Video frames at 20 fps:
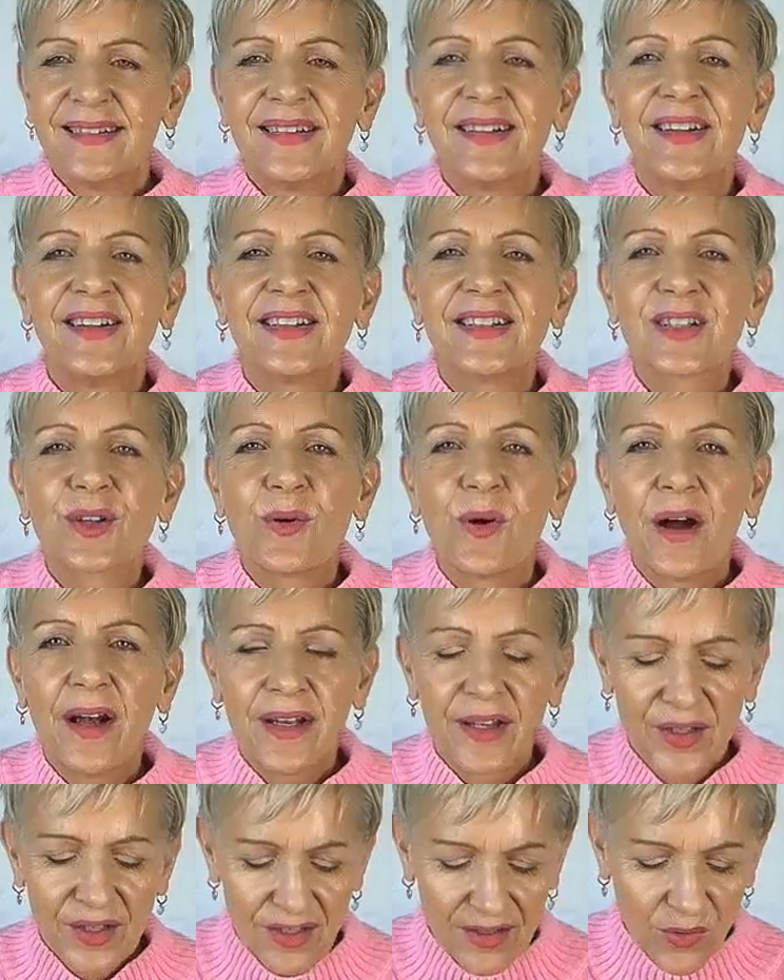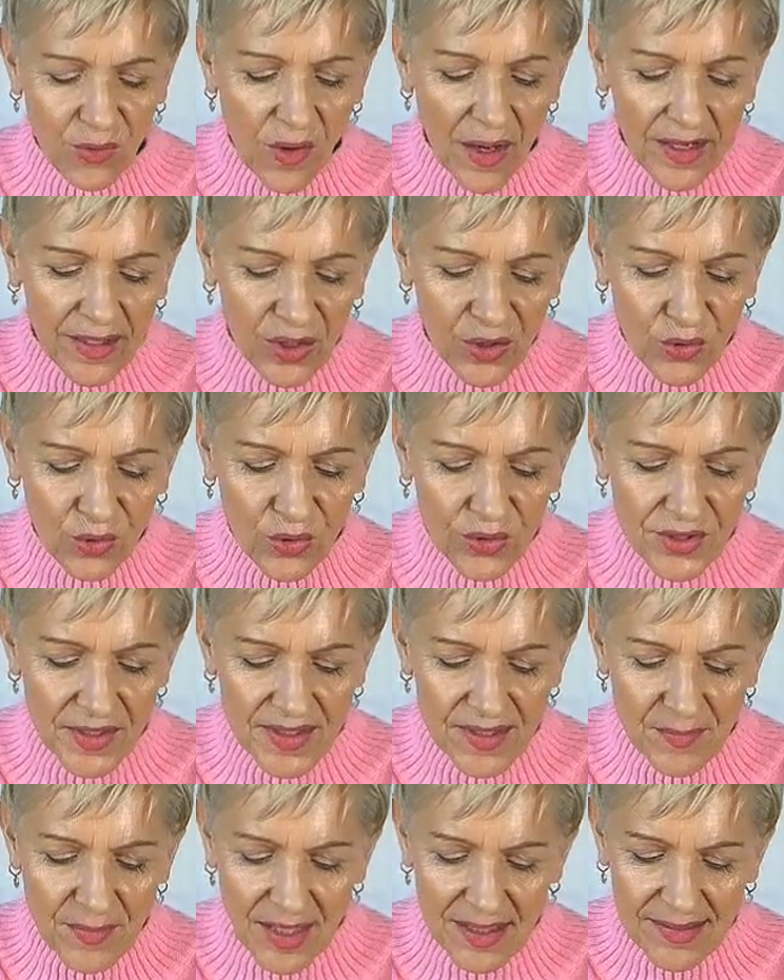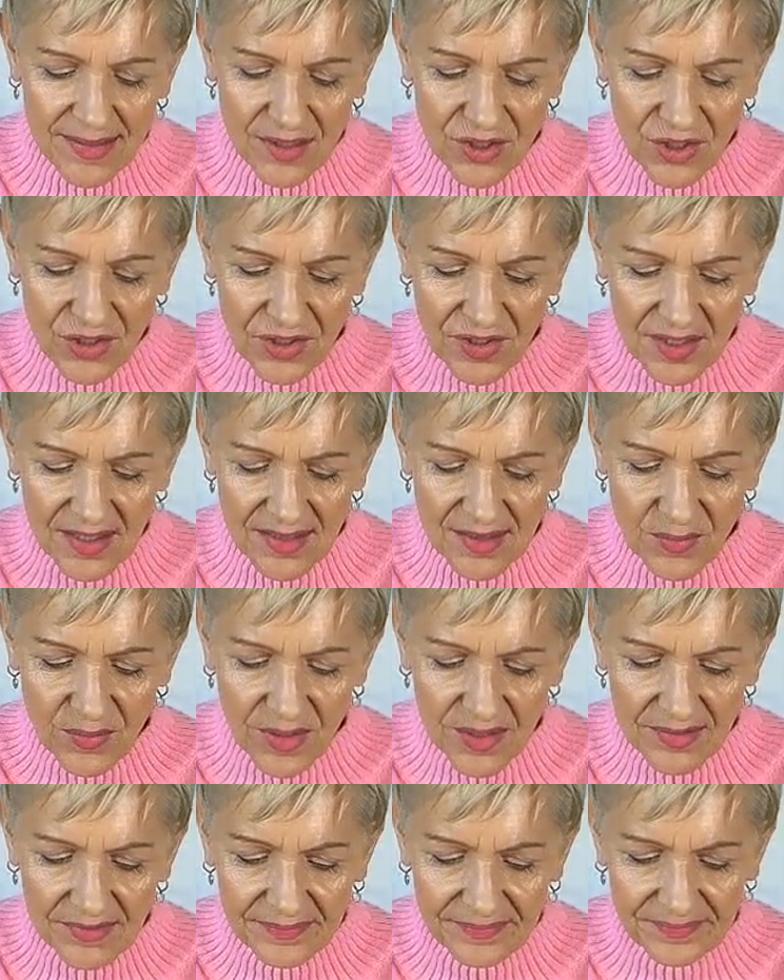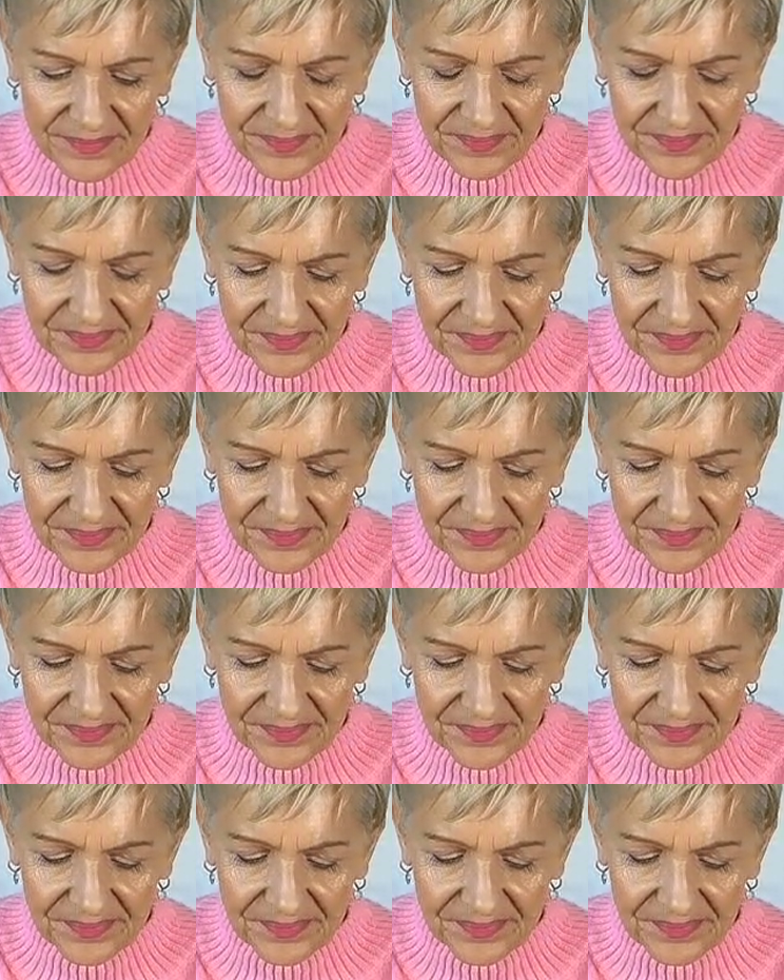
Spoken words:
Oh, it's quite a gorgeous message to this one.